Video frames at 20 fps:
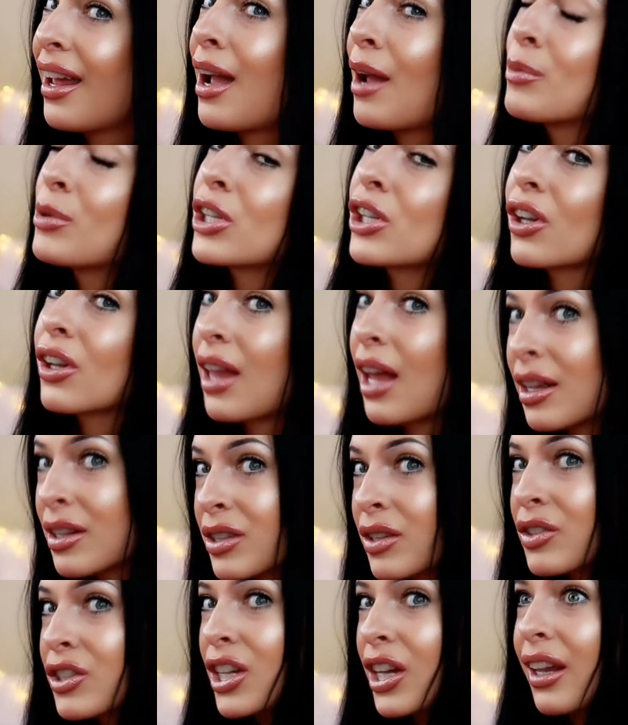I'm sure
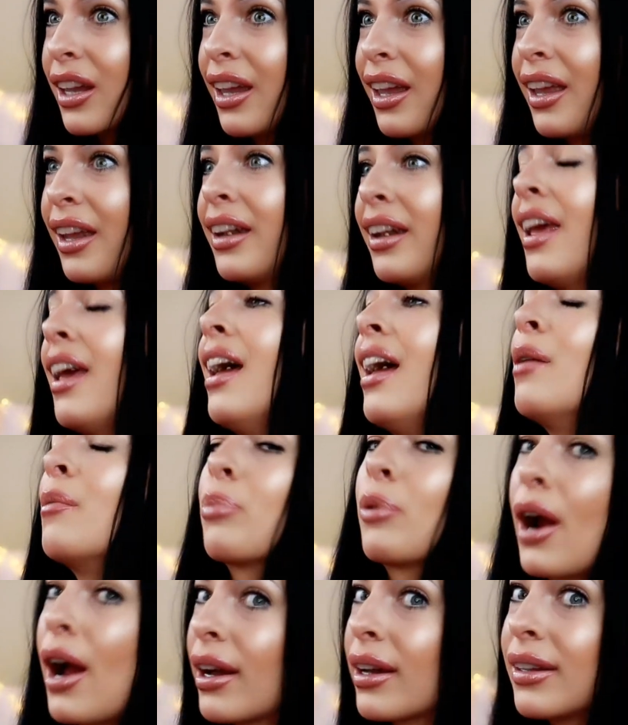lots of chicken,
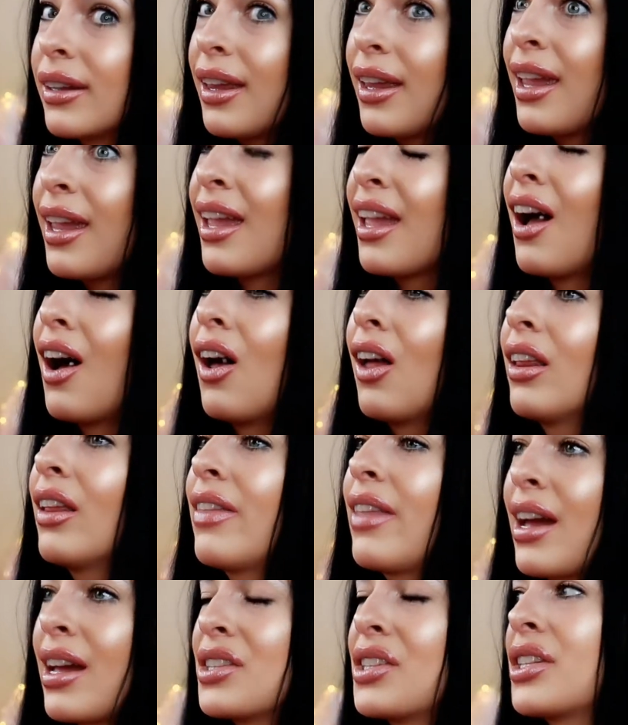broccoli, all
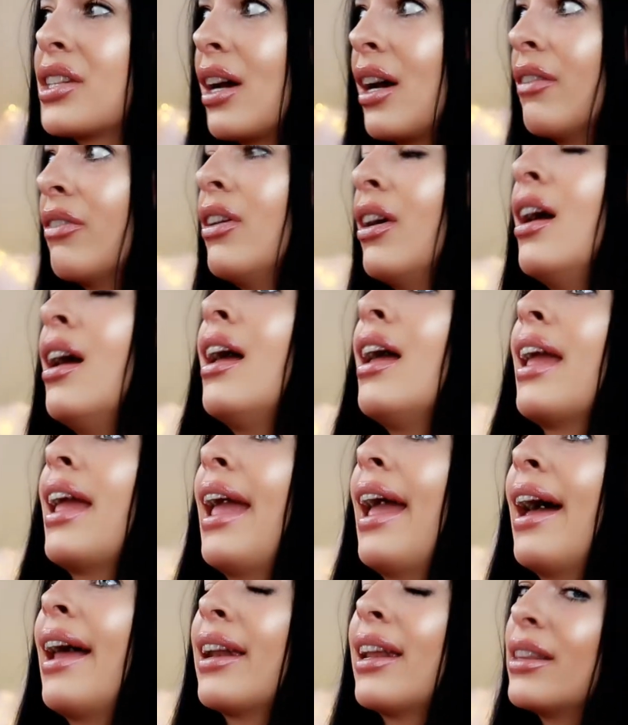of that stuff.
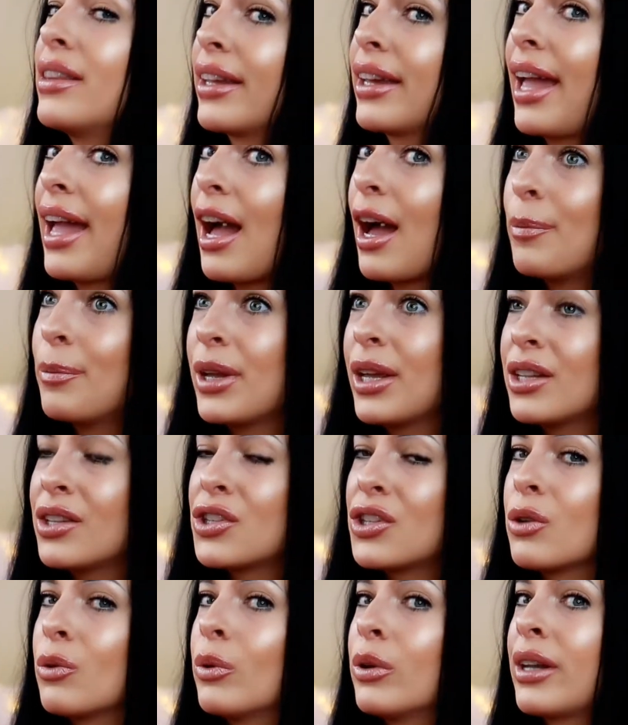And in the
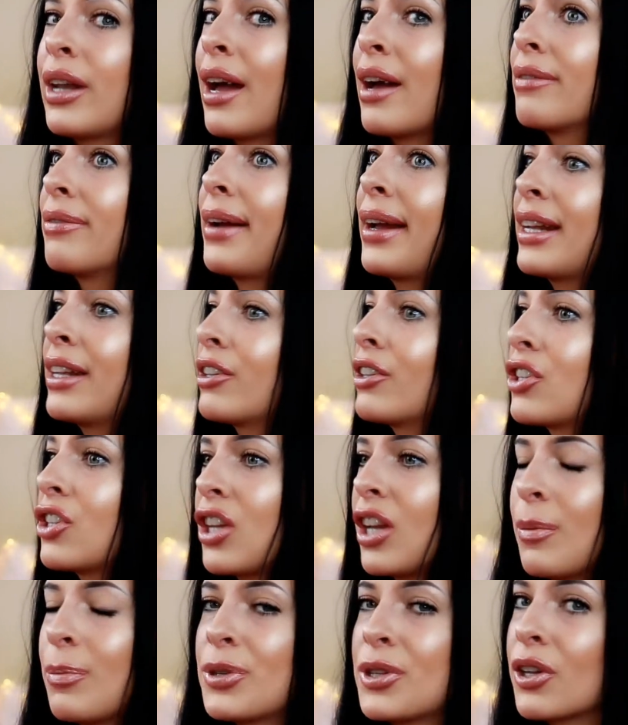cabinets, you will not find your
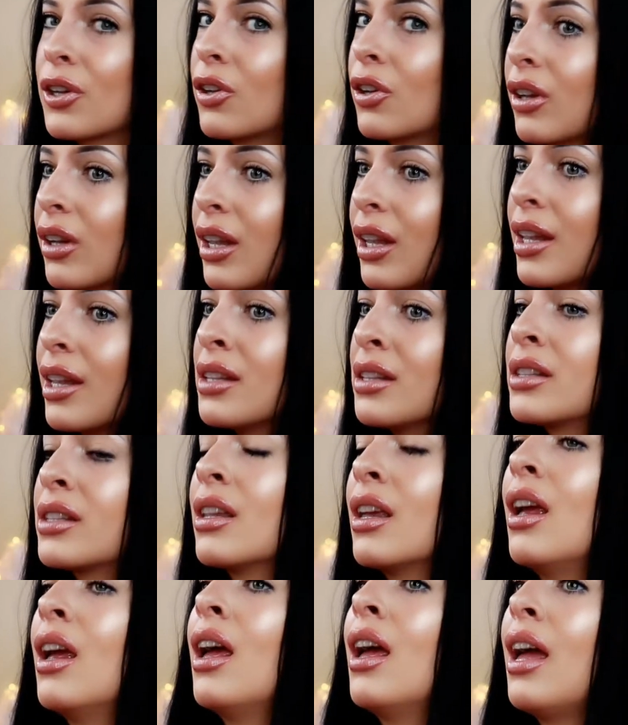chips or
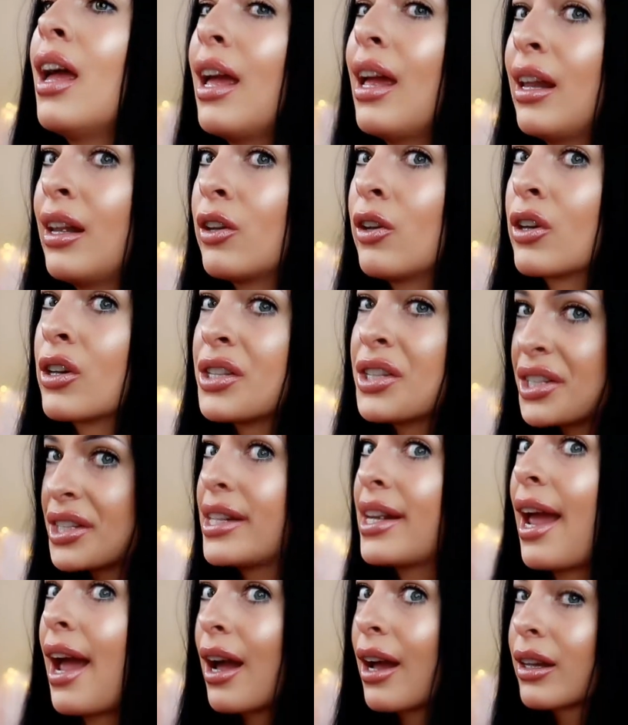cookies and your
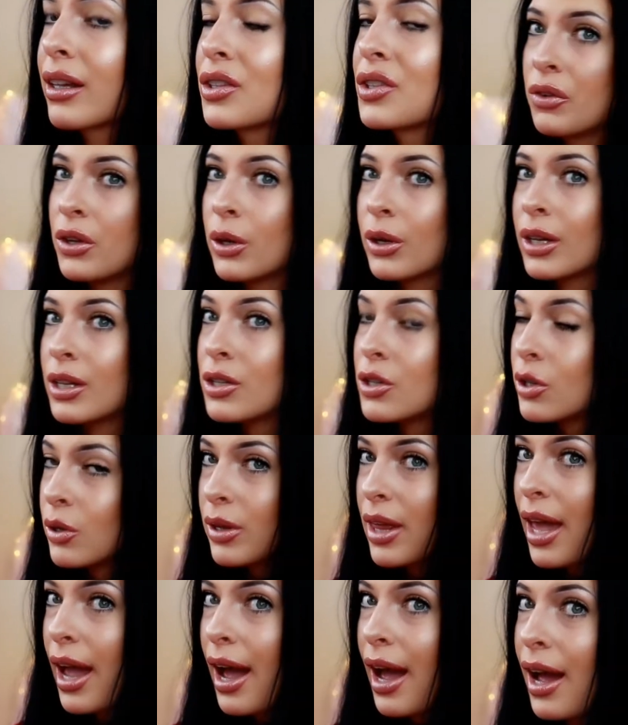snacks. If you can
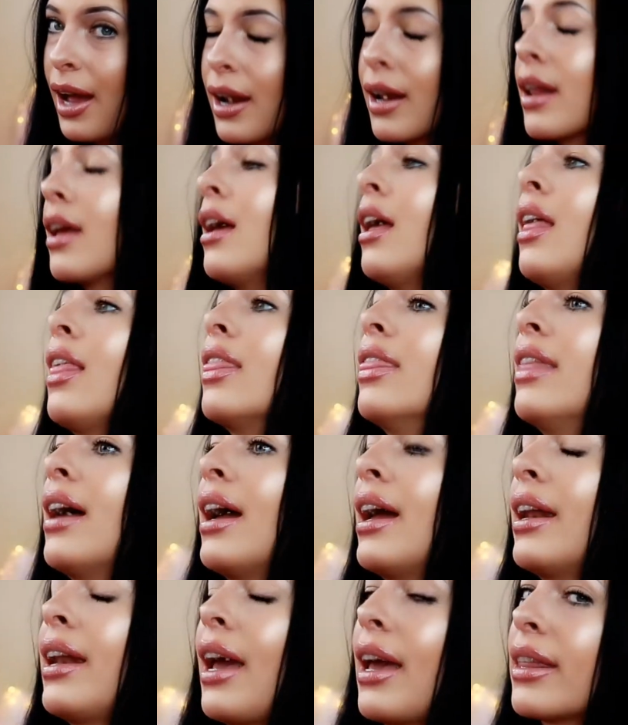do that,
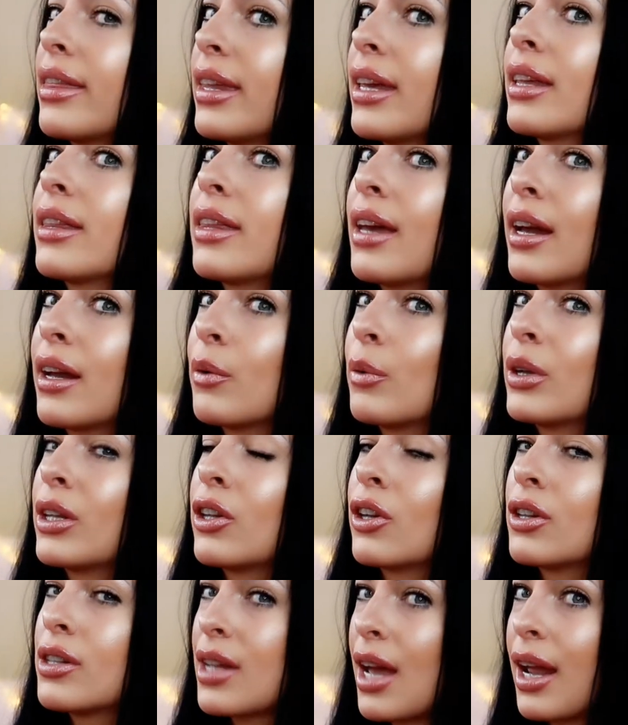then I think that when
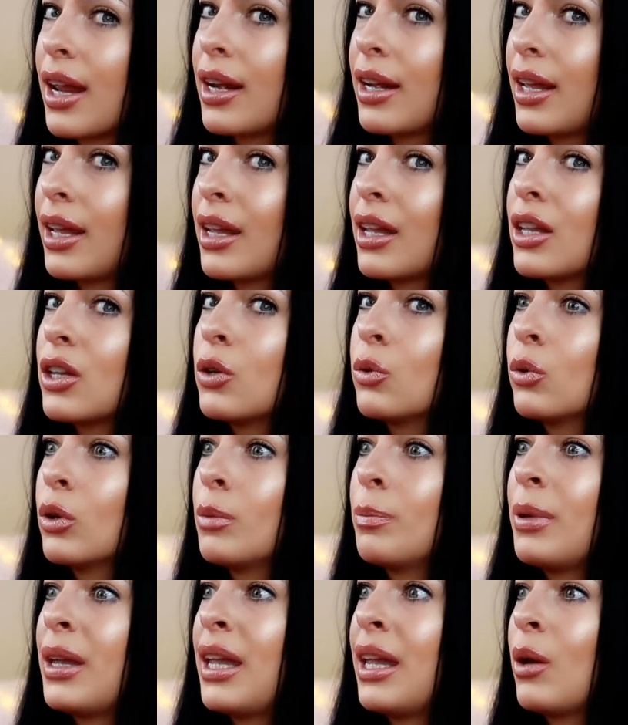you're dieting, you
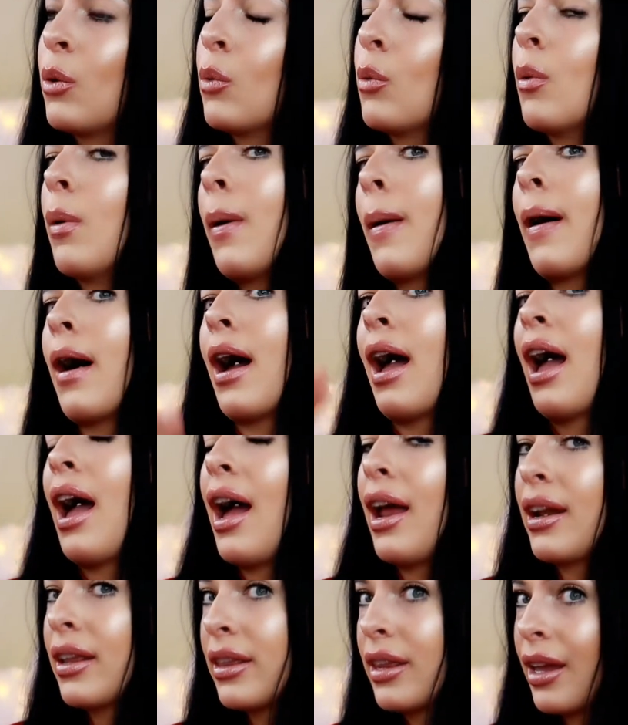will be
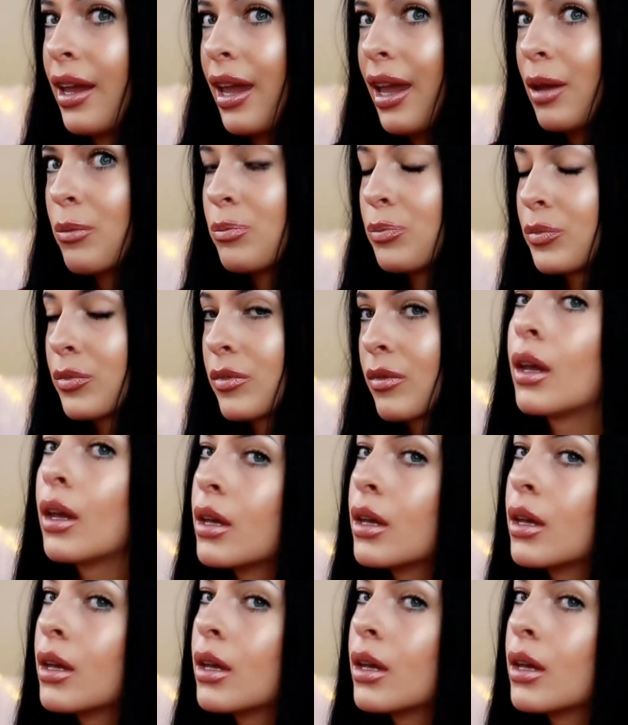ahead of the game.